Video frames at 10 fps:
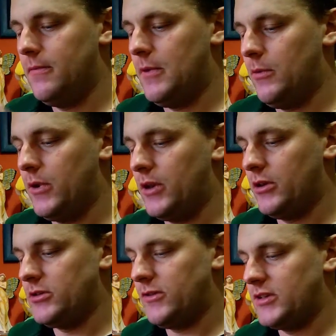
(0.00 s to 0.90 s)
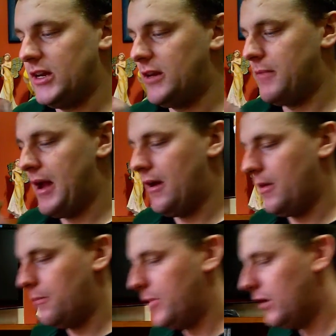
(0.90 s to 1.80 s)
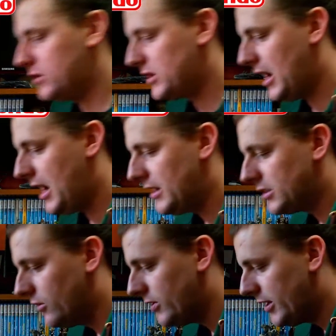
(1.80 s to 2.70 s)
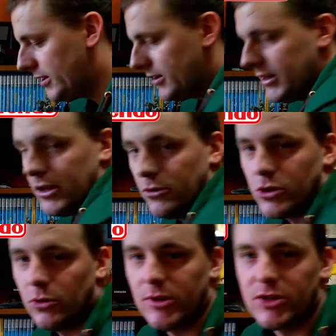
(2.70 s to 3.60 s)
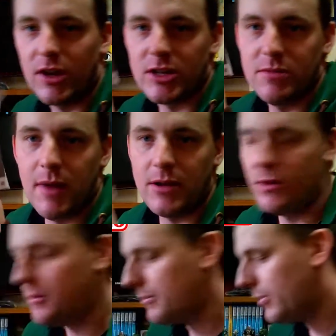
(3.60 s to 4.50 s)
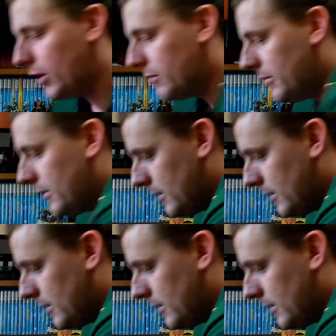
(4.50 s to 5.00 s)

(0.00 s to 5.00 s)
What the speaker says: All I'm going to do is I'll take him out of the box, and it's got the usual instruction manual at the bottom.